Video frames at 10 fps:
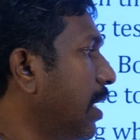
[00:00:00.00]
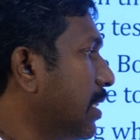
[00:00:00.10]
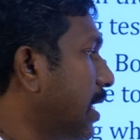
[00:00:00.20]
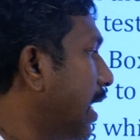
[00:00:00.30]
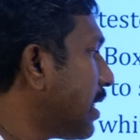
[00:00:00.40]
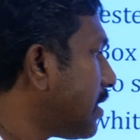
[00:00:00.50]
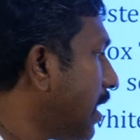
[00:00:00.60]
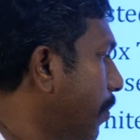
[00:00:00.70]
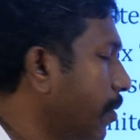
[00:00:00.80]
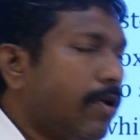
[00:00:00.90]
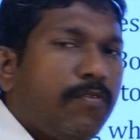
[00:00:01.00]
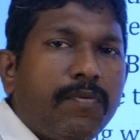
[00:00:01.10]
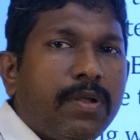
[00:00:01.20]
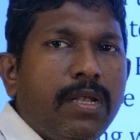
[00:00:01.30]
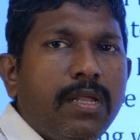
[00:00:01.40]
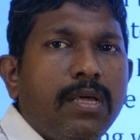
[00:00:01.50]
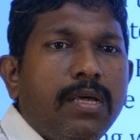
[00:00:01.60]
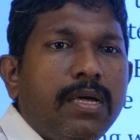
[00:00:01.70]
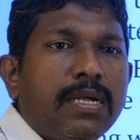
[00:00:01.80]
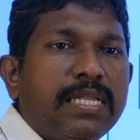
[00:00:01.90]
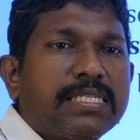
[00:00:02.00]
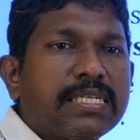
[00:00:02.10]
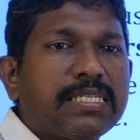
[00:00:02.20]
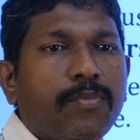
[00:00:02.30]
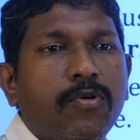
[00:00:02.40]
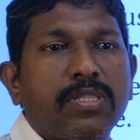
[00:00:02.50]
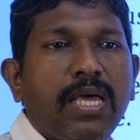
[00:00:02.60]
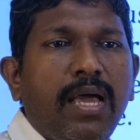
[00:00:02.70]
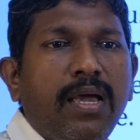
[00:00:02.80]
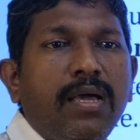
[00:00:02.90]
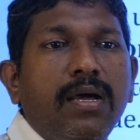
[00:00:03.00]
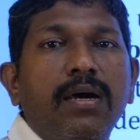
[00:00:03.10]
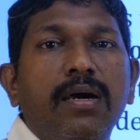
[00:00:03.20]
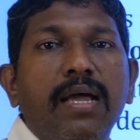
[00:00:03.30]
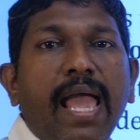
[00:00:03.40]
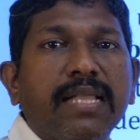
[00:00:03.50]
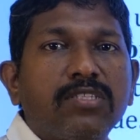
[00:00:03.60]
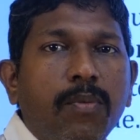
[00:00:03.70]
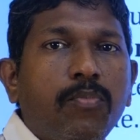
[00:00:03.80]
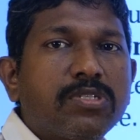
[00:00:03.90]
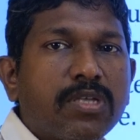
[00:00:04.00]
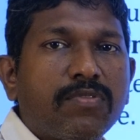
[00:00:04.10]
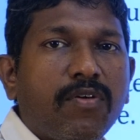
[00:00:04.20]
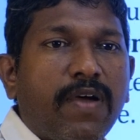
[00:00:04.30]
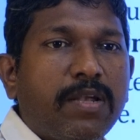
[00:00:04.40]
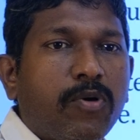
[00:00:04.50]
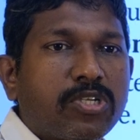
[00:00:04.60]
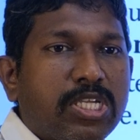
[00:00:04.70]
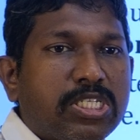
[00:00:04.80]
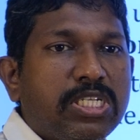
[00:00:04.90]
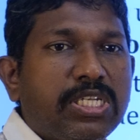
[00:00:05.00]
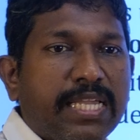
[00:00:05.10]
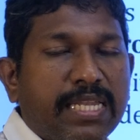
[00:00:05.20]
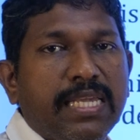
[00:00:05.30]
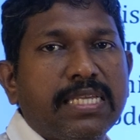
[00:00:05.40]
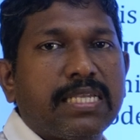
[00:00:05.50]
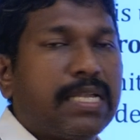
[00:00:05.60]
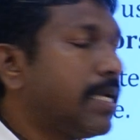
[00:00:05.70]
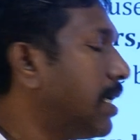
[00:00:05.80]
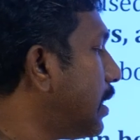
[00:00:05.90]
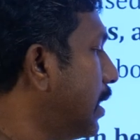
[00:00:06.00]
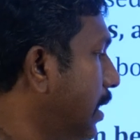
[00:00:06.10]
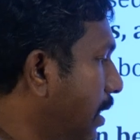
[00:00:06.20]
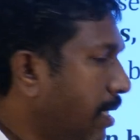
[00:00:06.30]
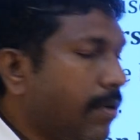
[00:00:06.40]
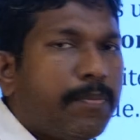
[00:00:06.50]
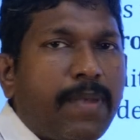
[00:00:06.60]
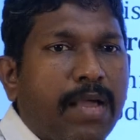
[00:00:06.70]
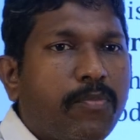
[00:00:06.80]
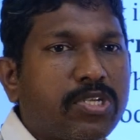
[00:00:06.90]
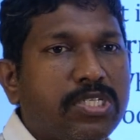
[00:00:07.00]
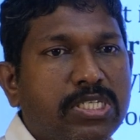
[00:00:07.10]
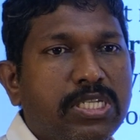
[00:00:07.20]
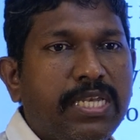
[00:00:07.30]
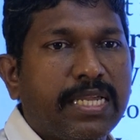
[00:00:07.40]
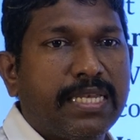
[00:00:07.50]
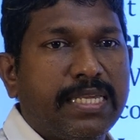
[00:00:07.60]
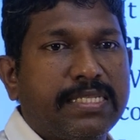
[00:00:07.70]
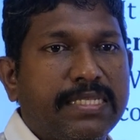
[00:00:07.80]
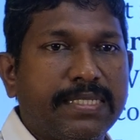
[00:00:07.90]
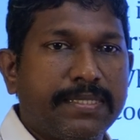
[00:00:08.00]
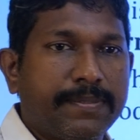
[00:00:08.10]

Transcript: In the next topic, we will discuss about the examples of the white box testing techniques and the black box testing techniques.